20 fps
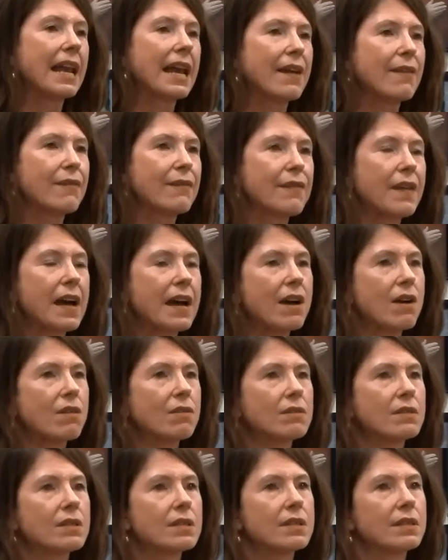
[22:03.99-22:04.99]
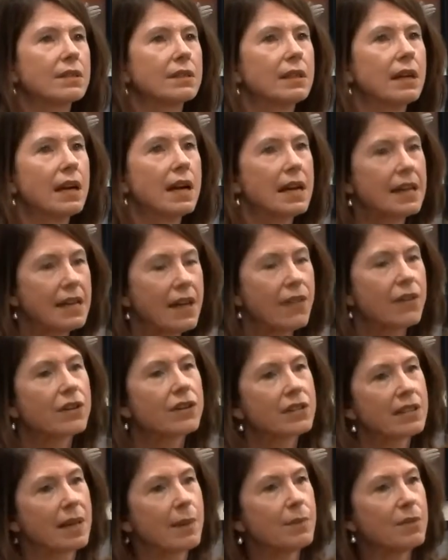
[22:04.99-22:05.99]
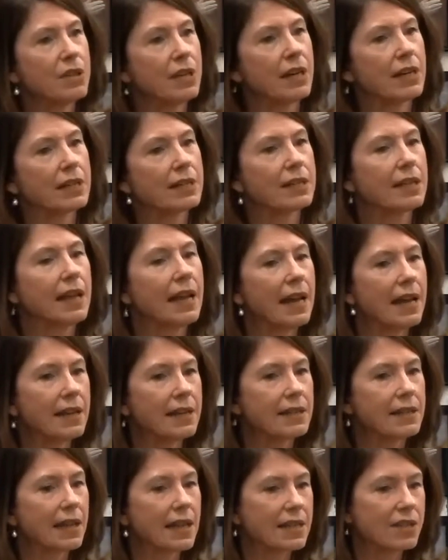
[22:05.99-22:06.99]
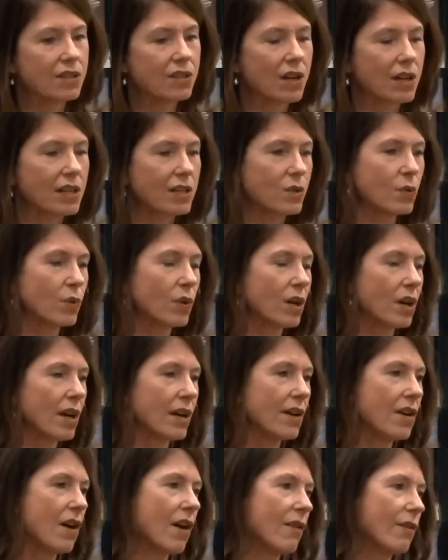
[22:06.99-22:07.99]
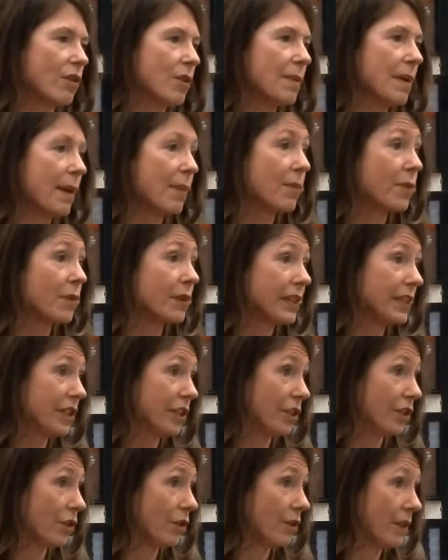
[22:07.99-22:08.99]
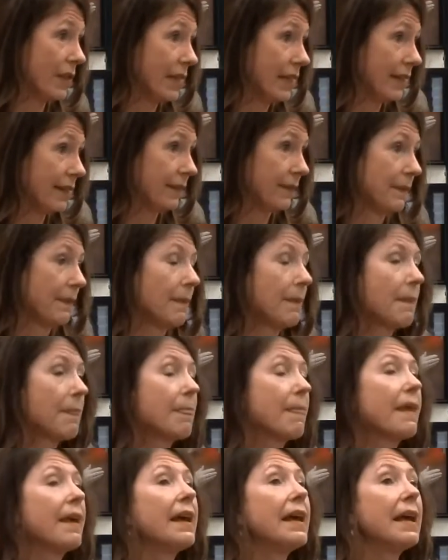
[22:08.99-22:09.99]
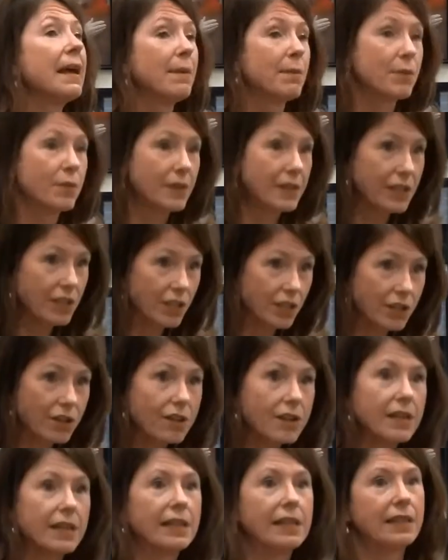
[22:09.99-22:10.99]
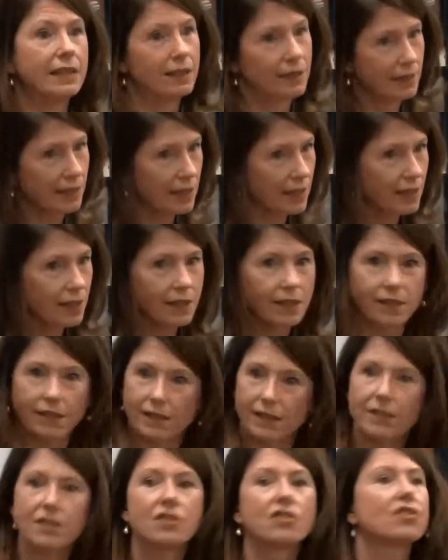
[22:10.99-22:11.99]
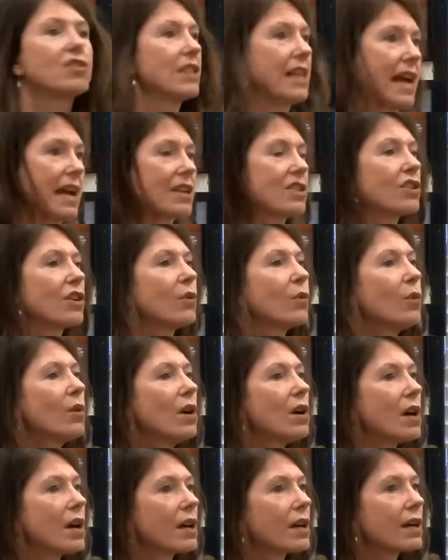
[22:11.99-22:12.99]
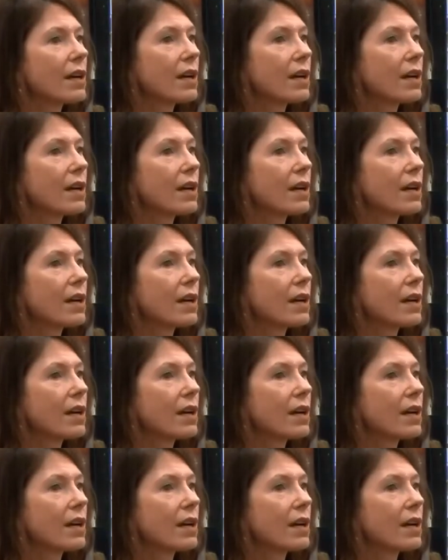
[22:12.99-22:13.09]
I found uh, another subject, and I started to work on a novel about Marie Curie. Marie Curie, that should work.